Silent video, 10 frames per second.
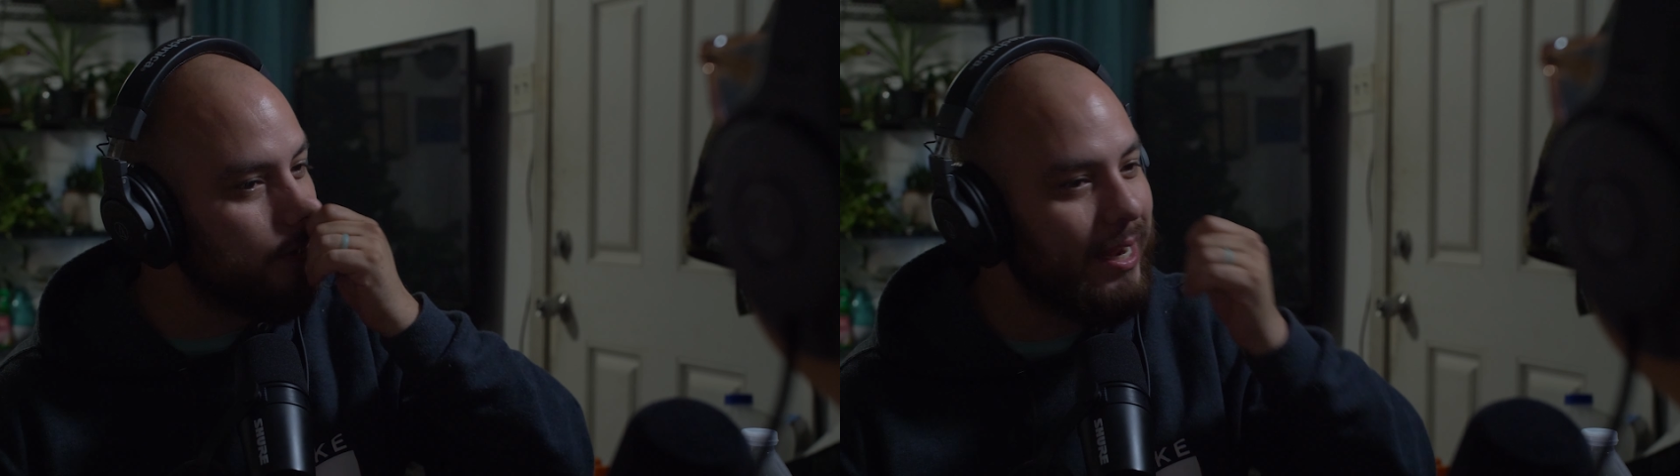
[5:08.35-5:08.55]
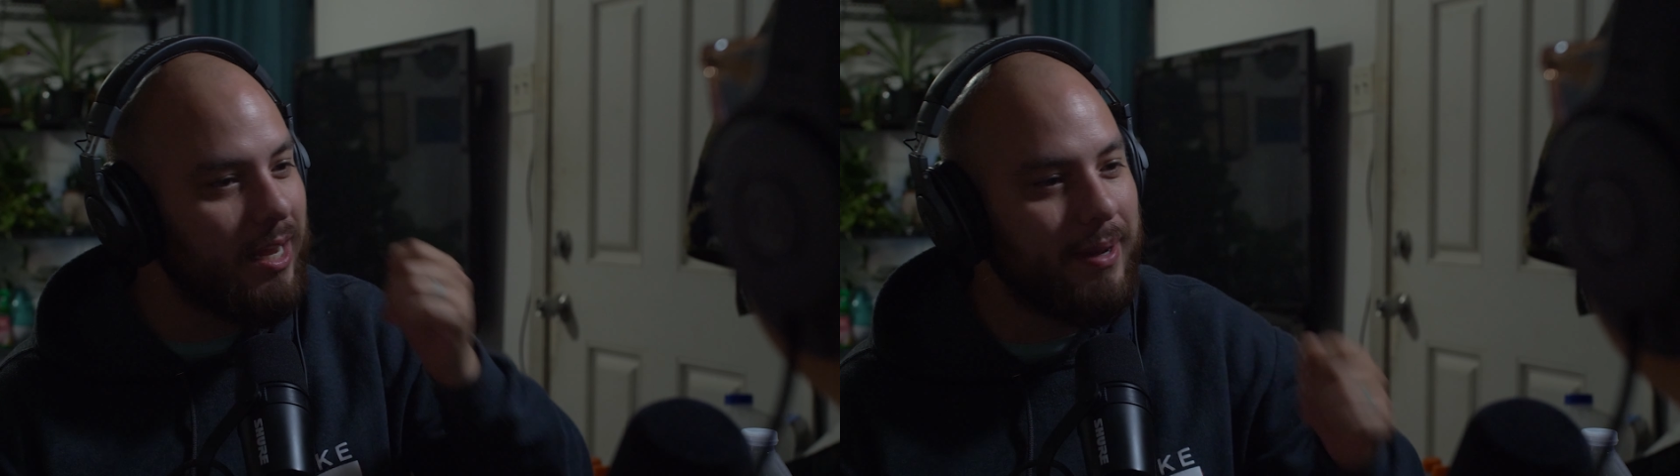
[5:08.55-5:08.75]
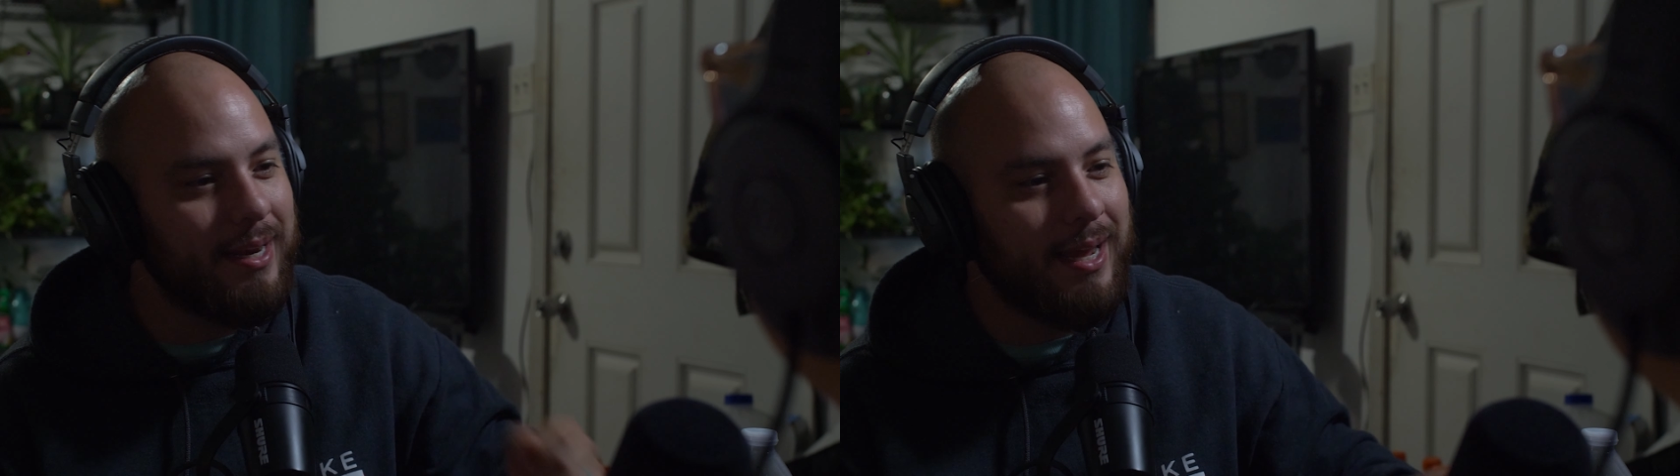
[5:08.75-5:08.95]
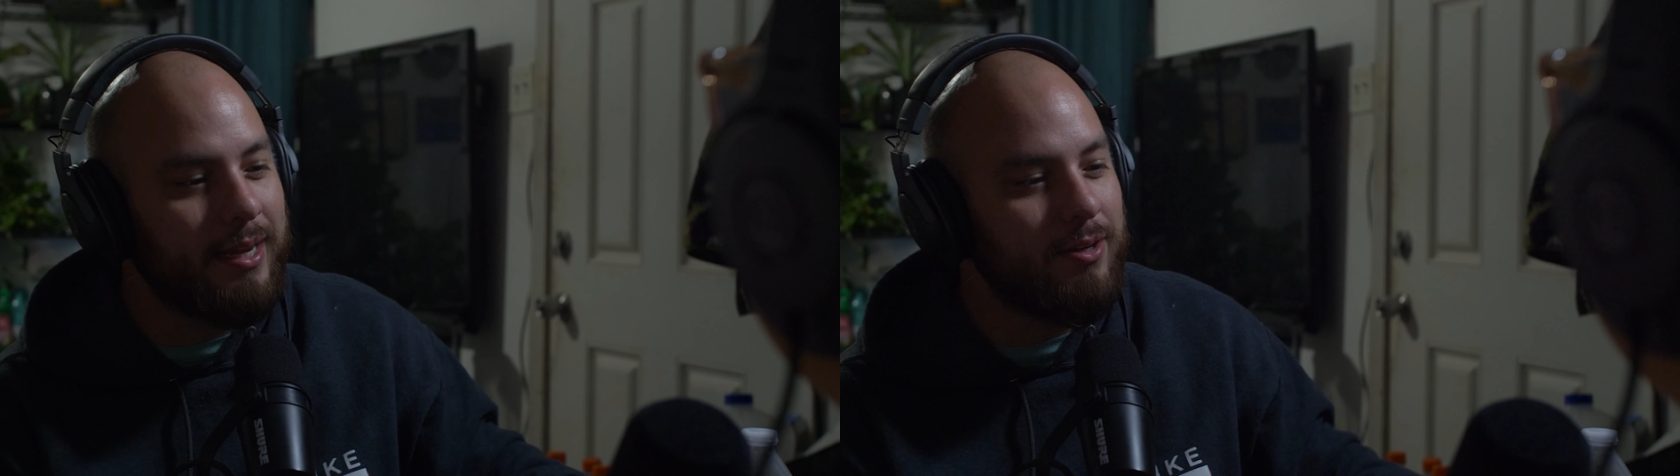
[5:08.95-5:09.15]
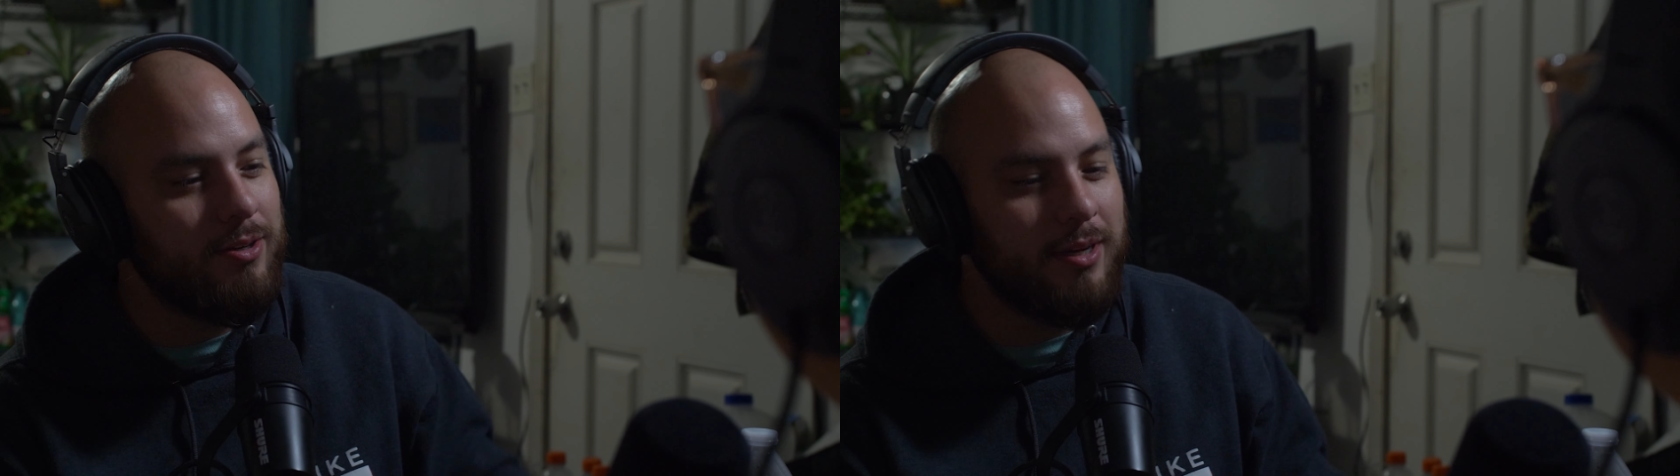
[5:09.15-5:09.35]
three a.m. at
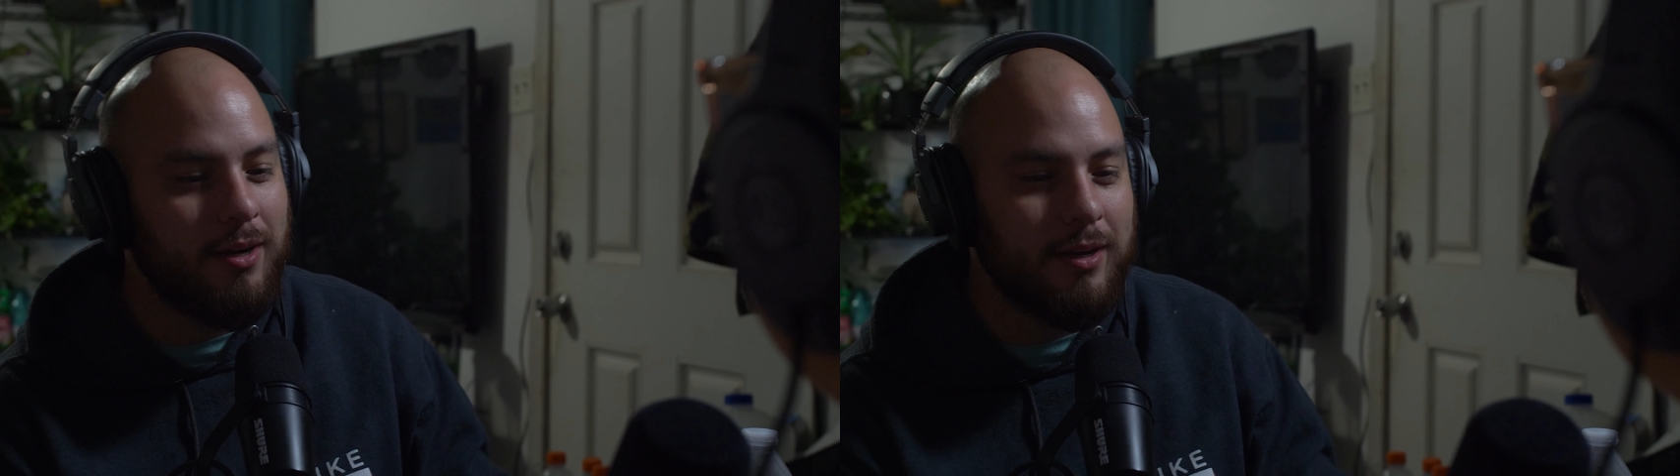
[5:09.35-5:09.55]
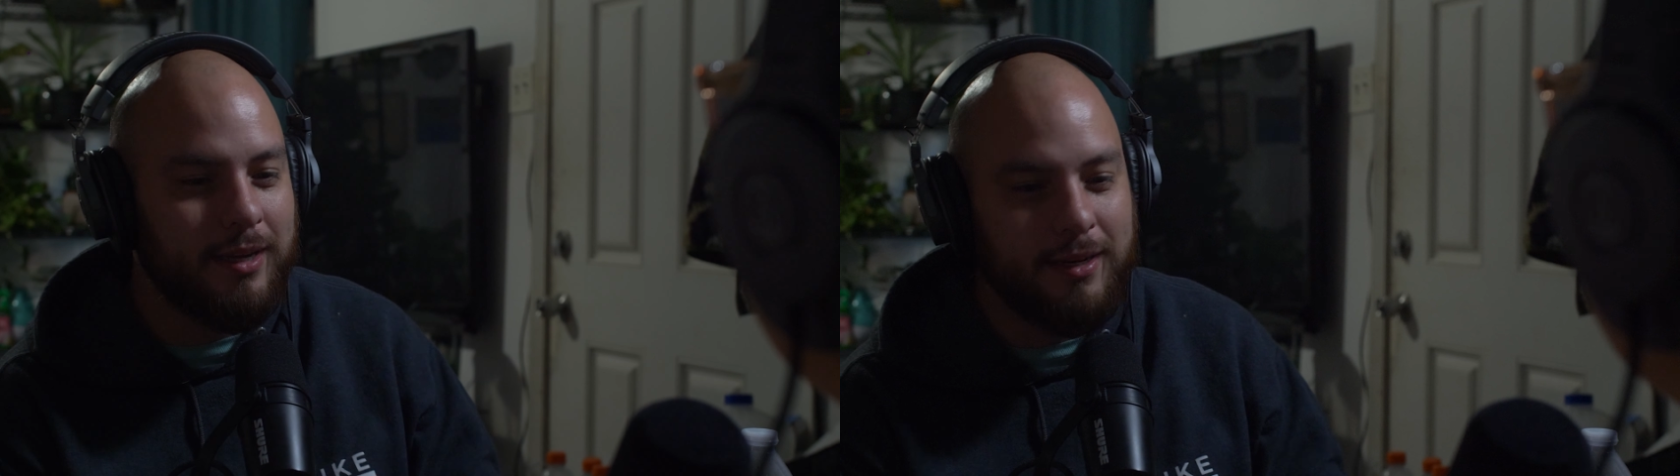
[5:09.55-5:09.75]
night. You young